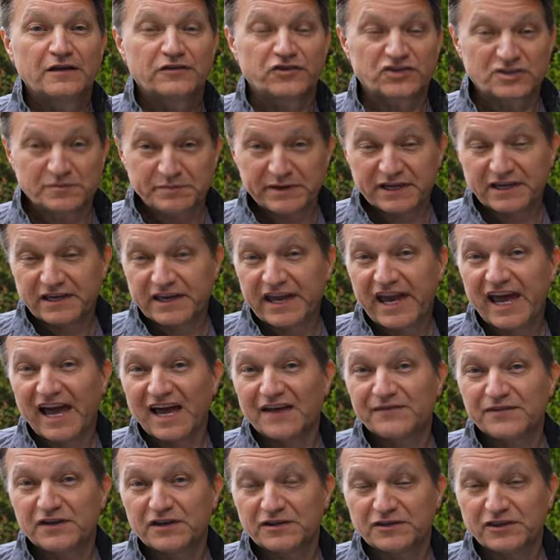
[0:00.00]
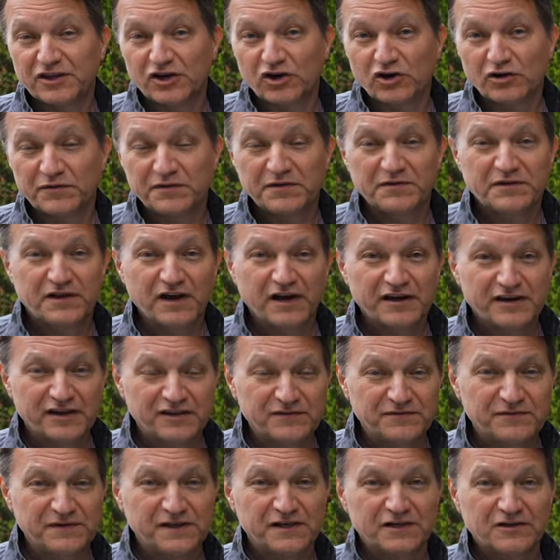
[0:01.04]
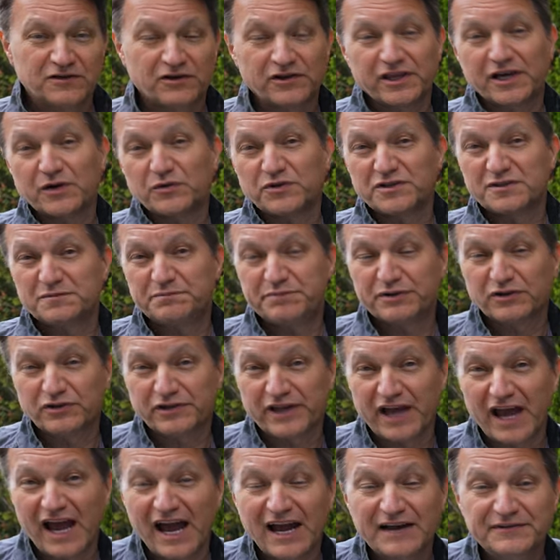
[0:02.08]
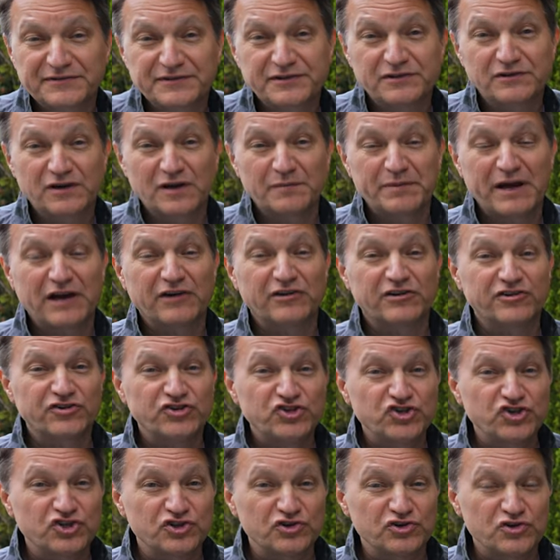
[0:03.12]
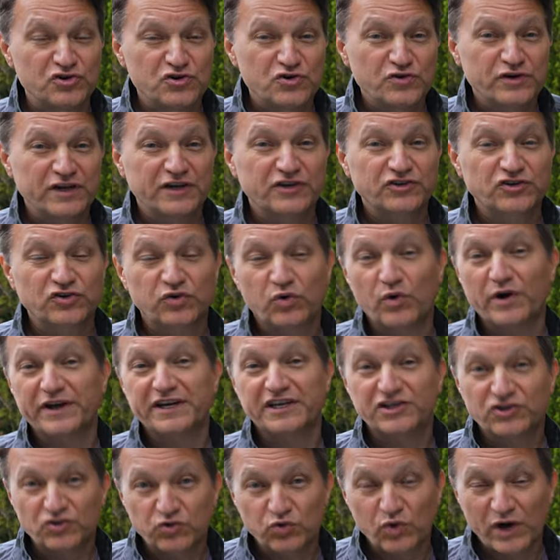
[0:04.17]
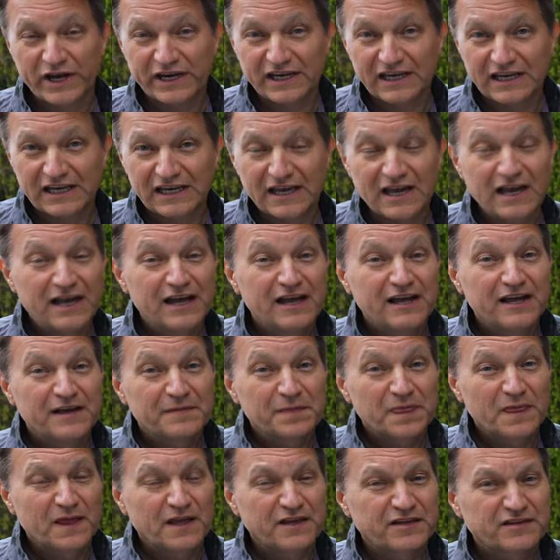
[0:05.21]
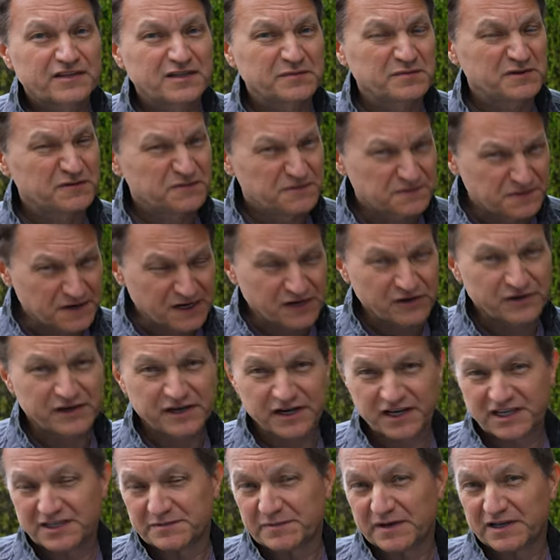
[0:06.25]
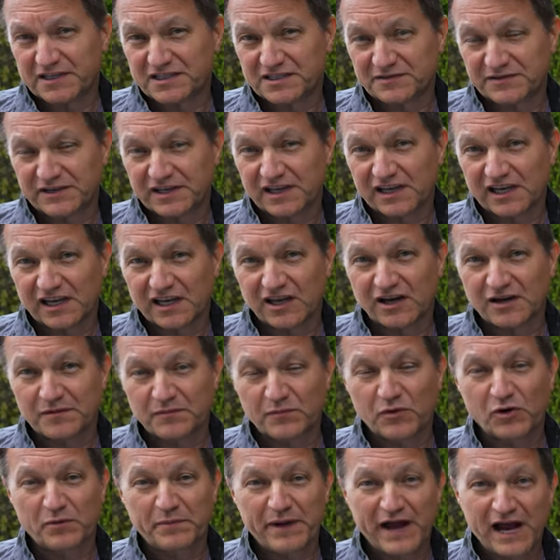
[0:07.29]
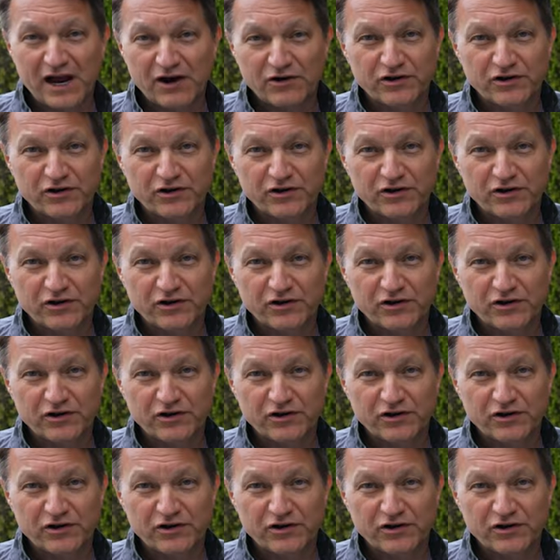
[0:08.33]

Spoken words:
There's a big caveat though. If you've got a vehicle that was built after about June 2020, it's going to be very expensive to get a lot more power